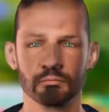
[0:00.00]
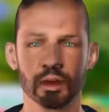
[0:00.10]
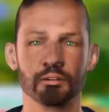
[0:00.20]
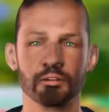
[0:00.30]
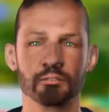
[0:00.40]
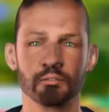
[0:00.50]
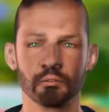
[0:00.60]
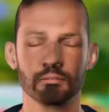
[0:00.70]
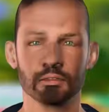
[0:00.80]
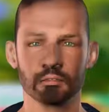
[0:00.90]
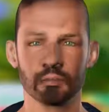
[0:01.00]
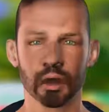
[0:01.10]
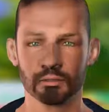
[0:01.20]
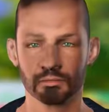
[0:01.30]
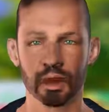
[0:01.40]
or the ancestors,
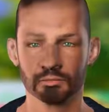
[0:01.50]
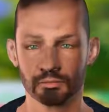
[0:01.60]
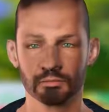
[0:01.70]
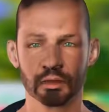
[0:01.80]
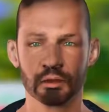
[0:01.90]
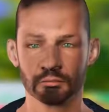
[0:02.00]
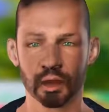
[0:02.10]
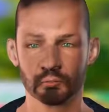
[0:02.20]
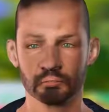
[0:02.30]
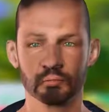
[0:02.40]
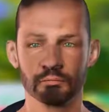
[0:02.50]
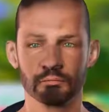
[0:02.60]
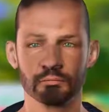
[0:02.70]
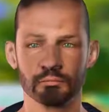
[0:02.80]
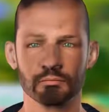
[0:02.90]
or fathers or forefathers
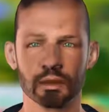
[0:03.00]
actually